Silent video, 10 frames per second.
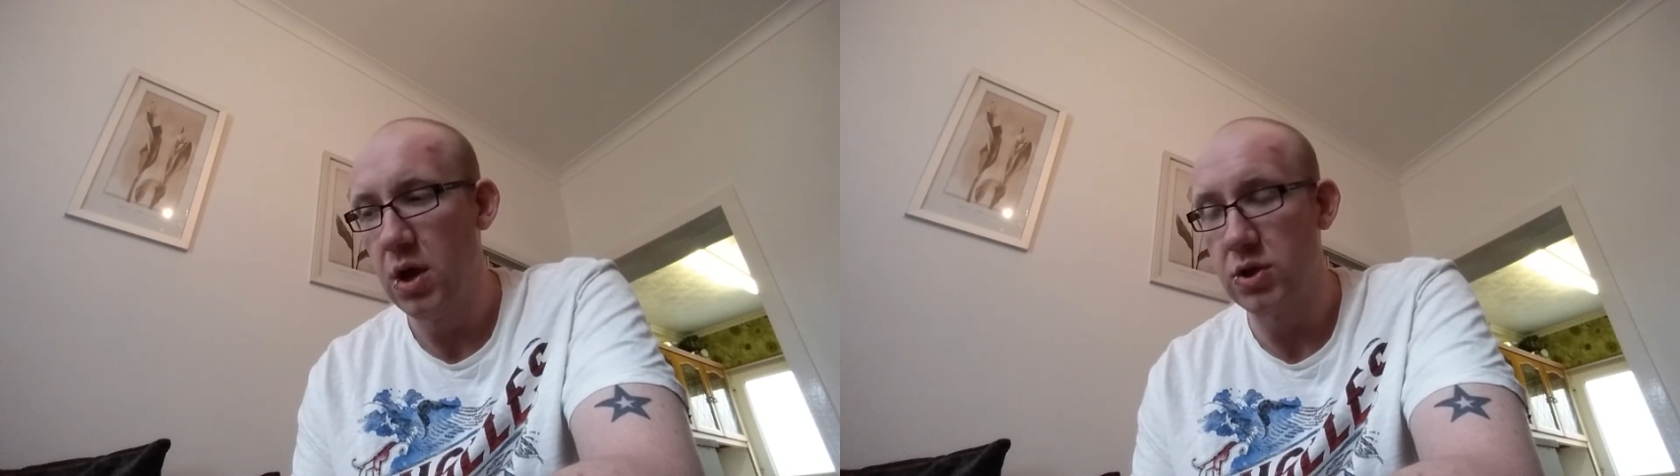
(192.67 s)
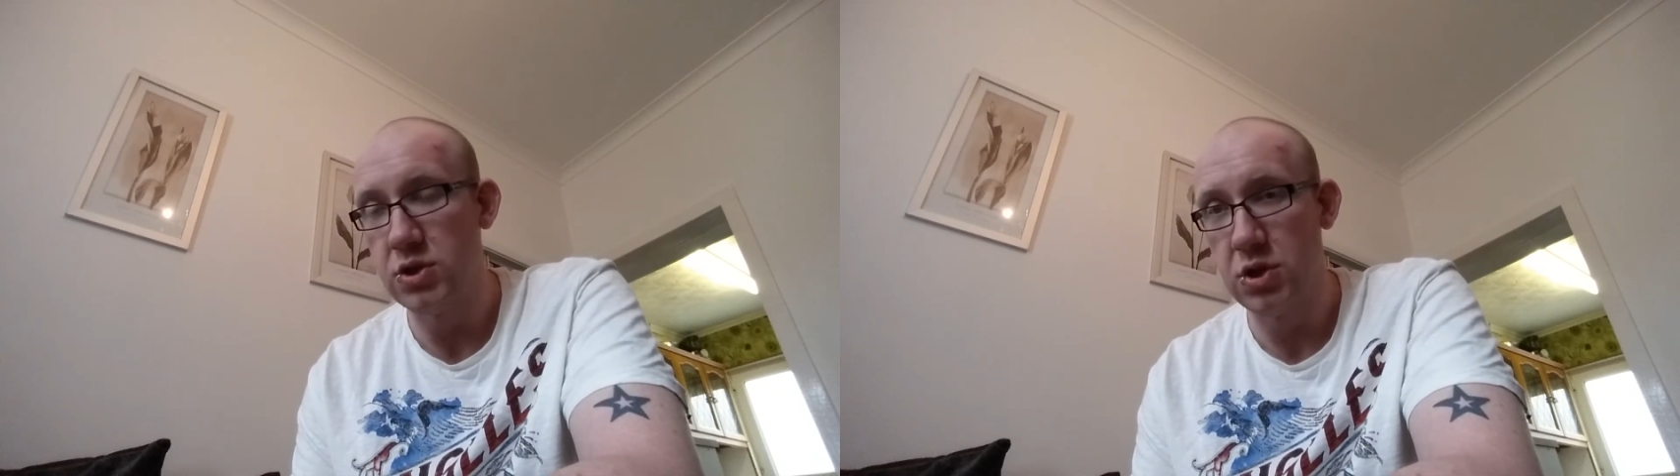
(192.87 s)

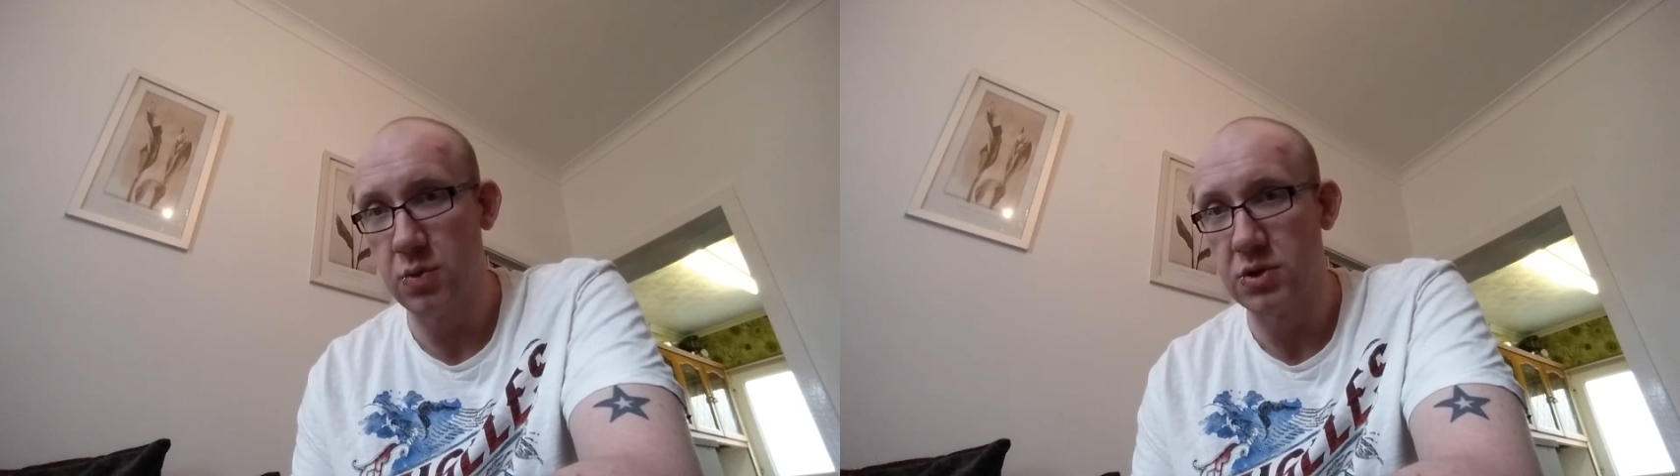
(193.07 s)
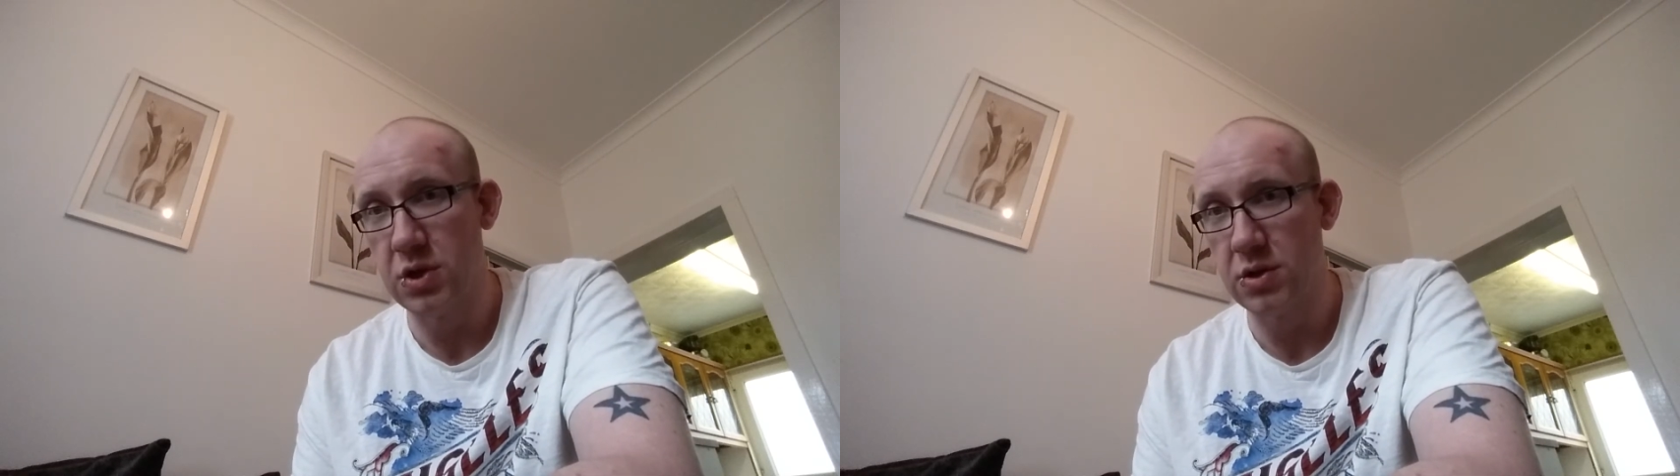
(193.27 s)
and
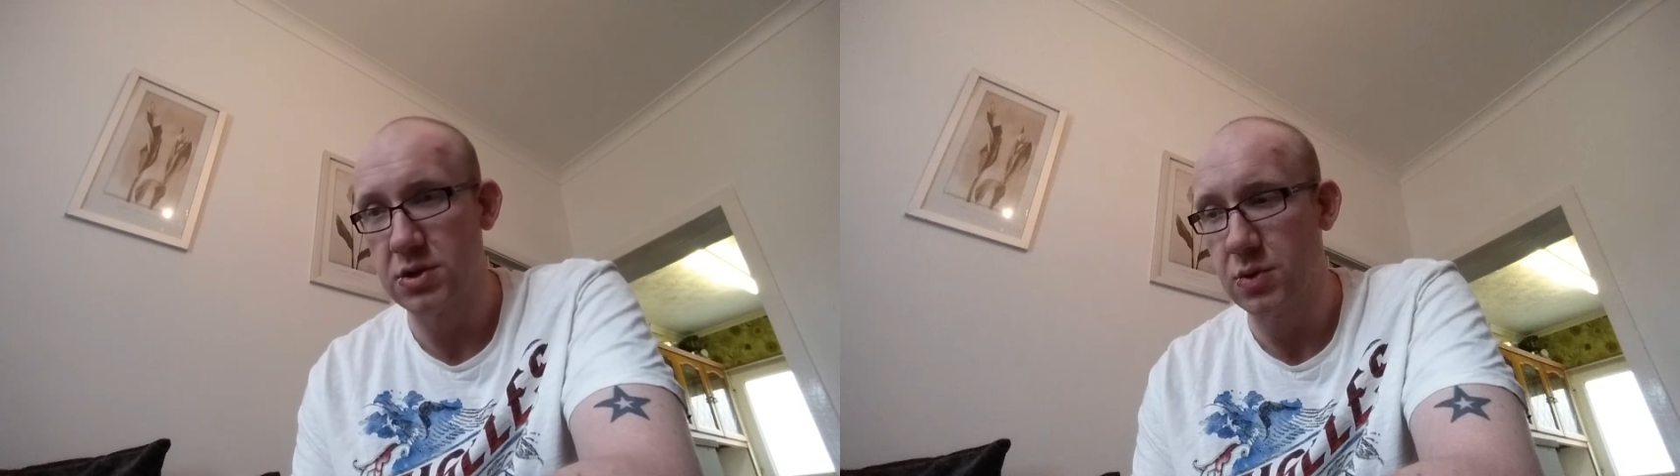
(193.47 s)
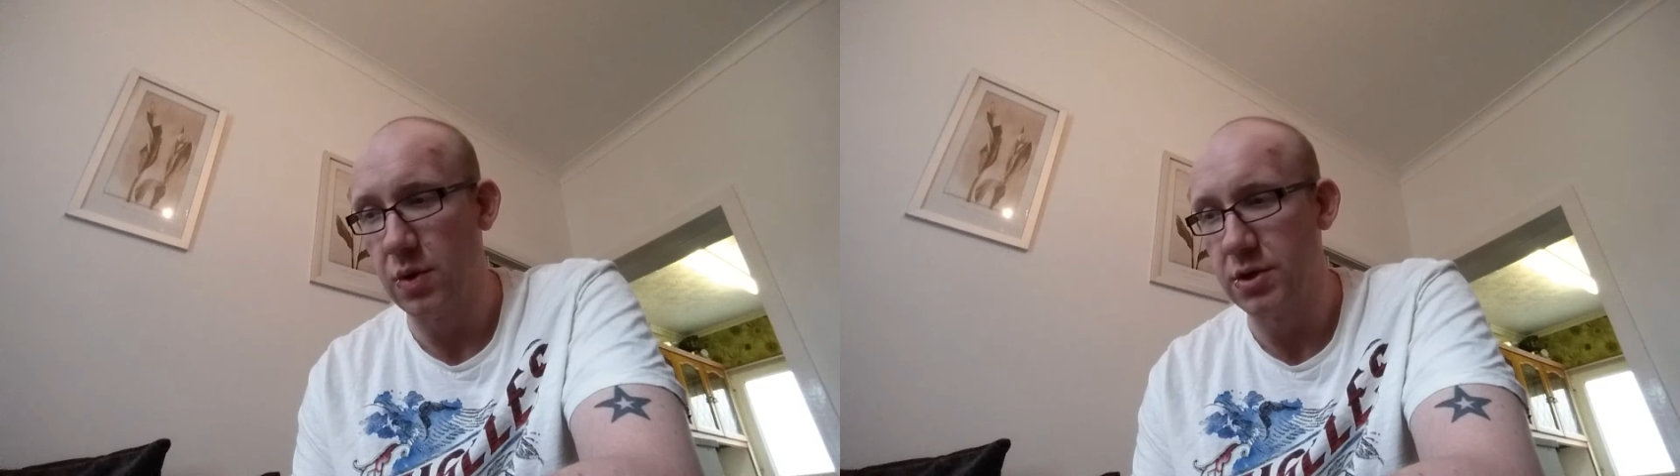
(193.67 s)
2
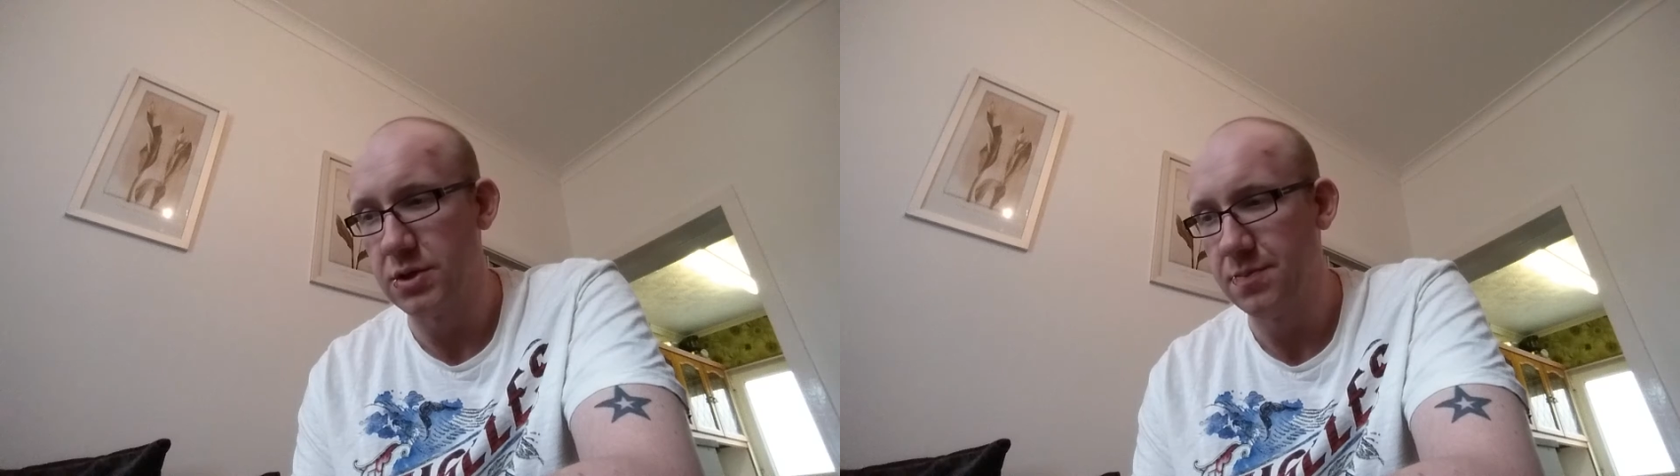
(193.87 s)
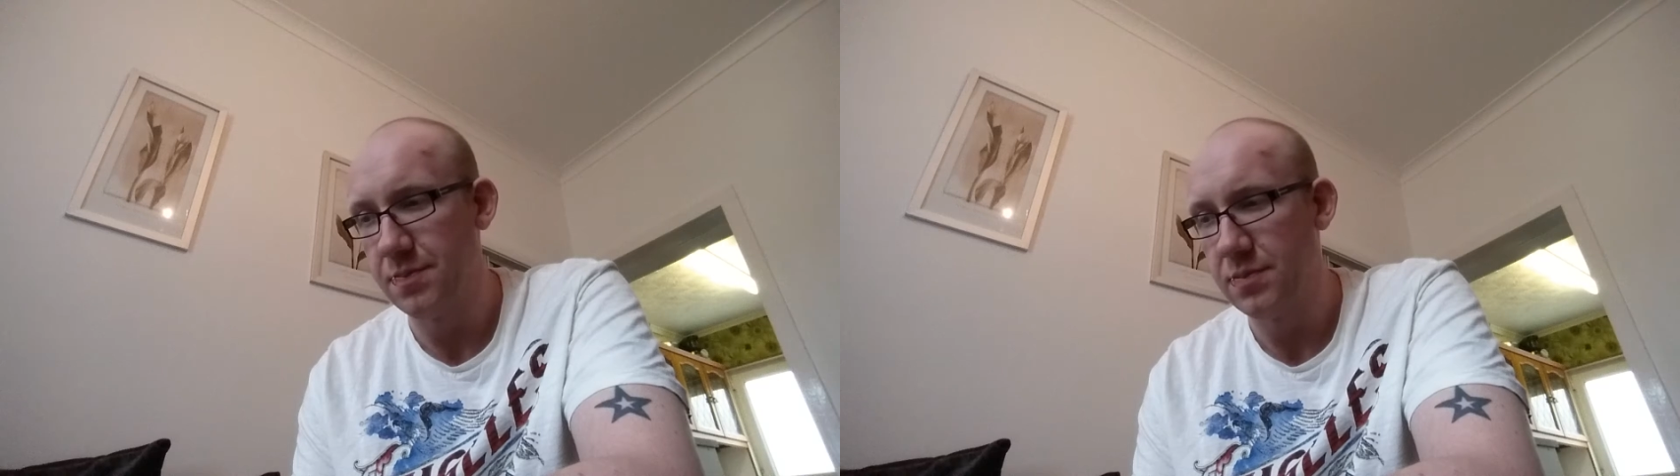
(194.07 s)
Assault Squads.